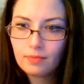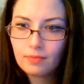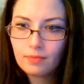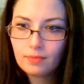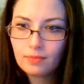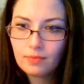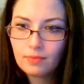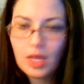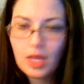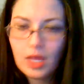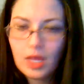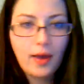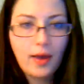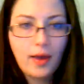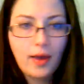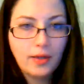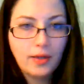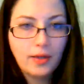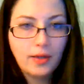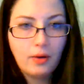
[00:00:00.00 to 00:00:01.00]
yeah, I
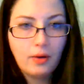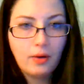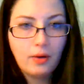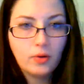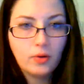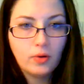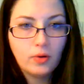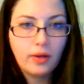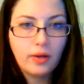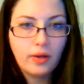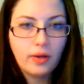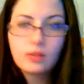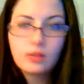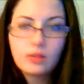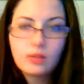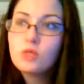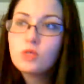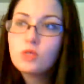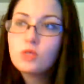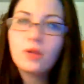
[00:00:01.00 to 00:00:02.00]
know, Gringo. There's
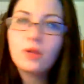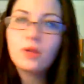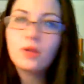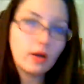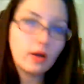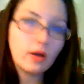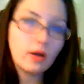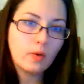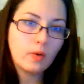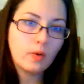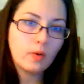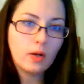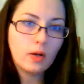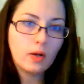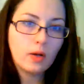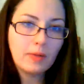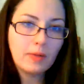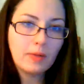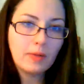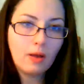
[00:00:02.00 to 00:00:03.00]
just been a lot going on. I've
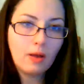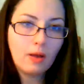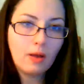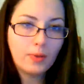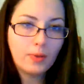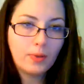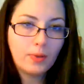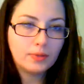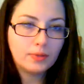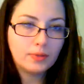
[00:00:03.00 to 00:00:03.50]
been helping.